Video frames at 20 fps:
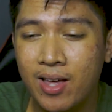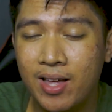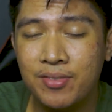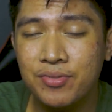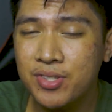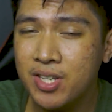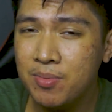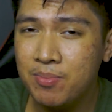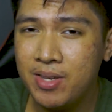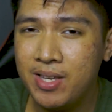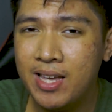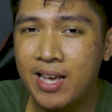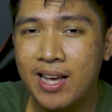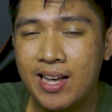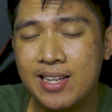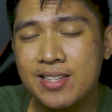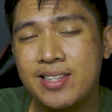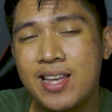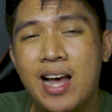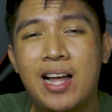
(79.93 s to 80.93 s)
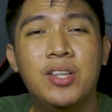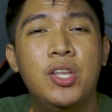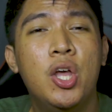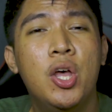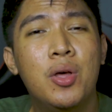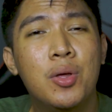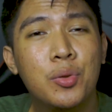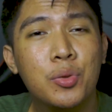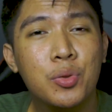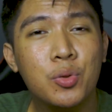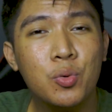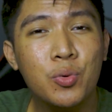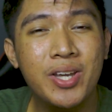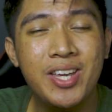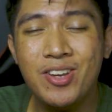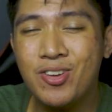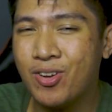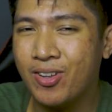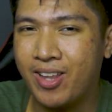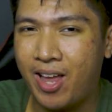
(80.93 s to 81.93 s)
And Timmy has had
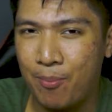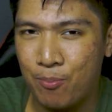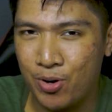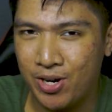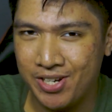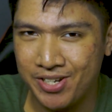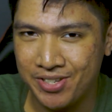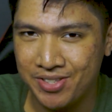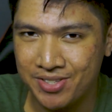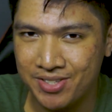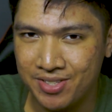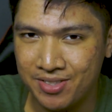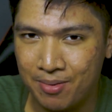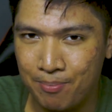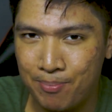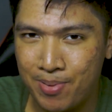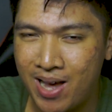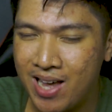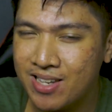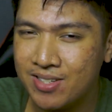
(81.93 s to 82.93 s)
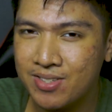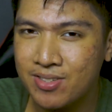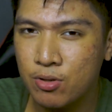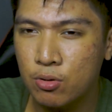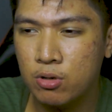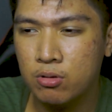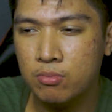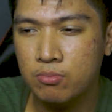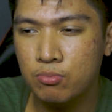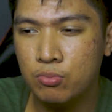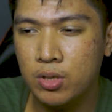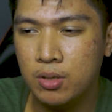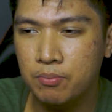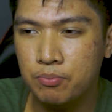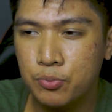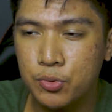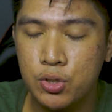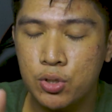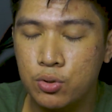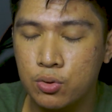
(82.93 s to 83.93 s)
3 collaborations in the past, or well,
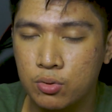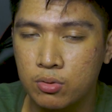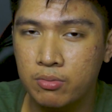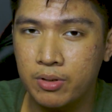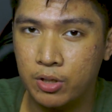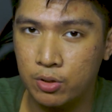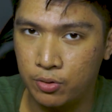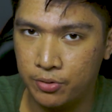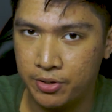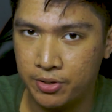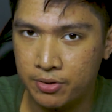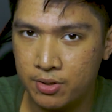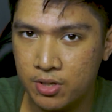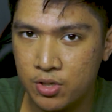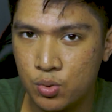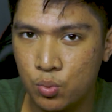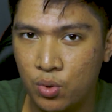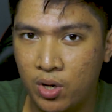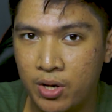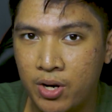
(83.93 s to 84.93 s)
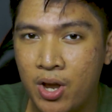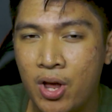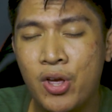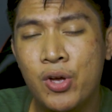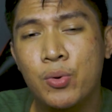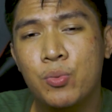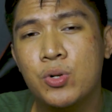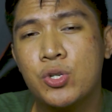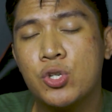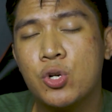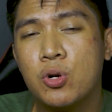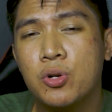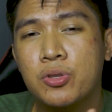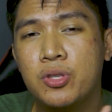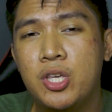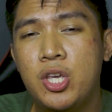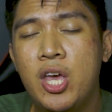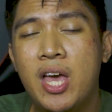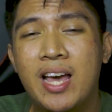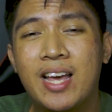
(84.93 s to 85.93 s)
2, including this one, which are
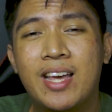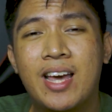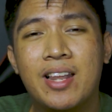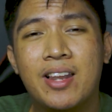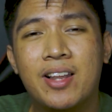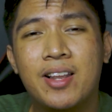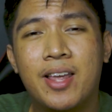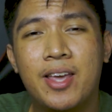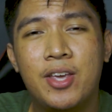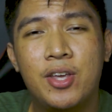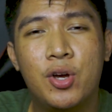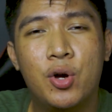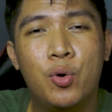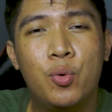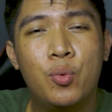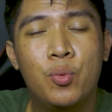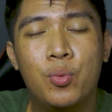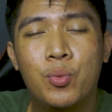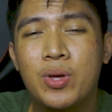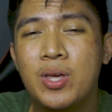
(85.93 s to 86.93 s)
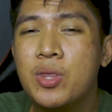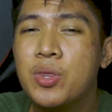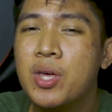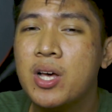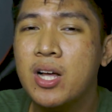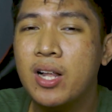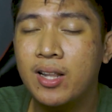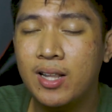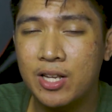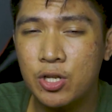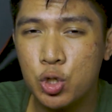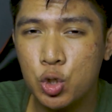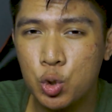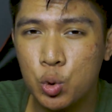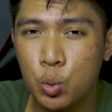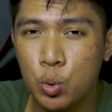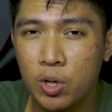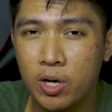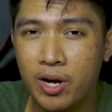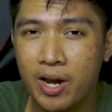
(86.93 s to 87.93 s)
the Galileo with Let's
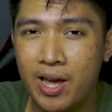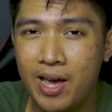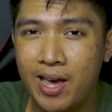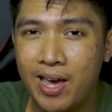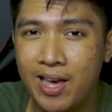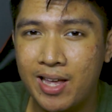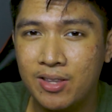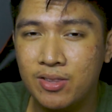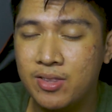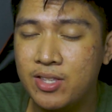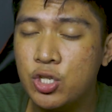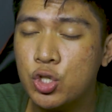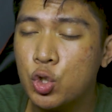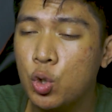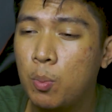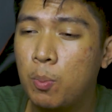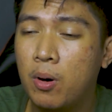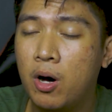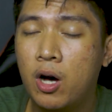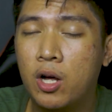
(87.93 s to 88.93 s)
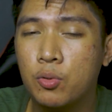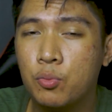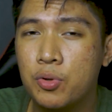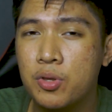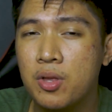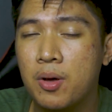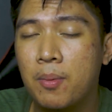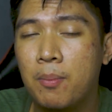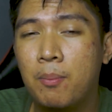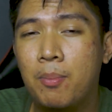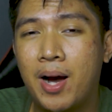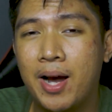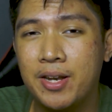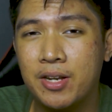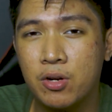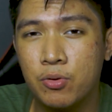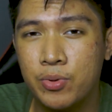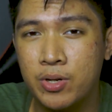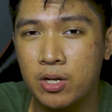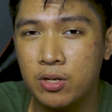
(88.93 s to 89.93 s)
Shore and the Chopin with
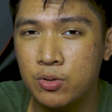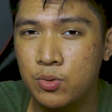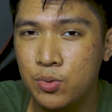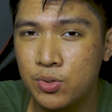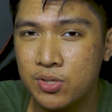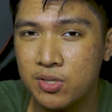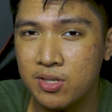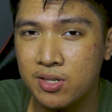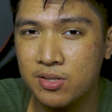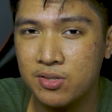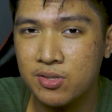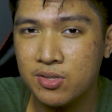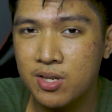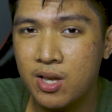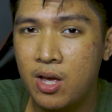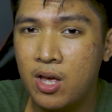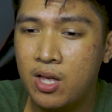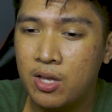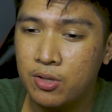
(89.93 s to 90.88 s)
Binary Acoustics.